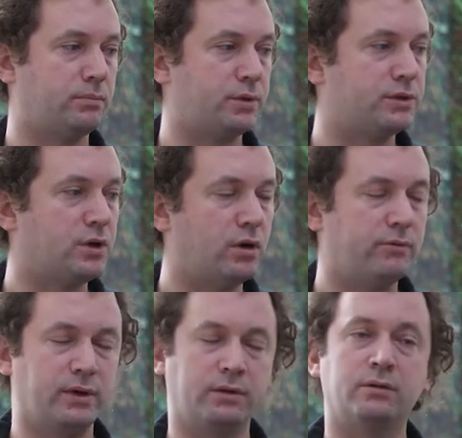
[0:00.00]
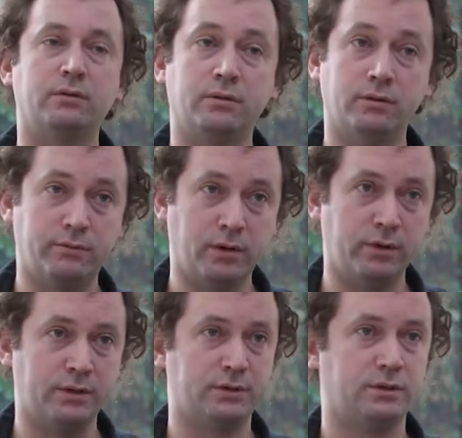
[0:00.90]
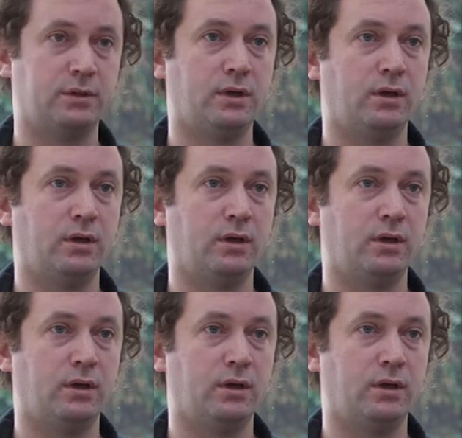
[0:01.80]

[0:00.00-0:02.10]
preserving the forest.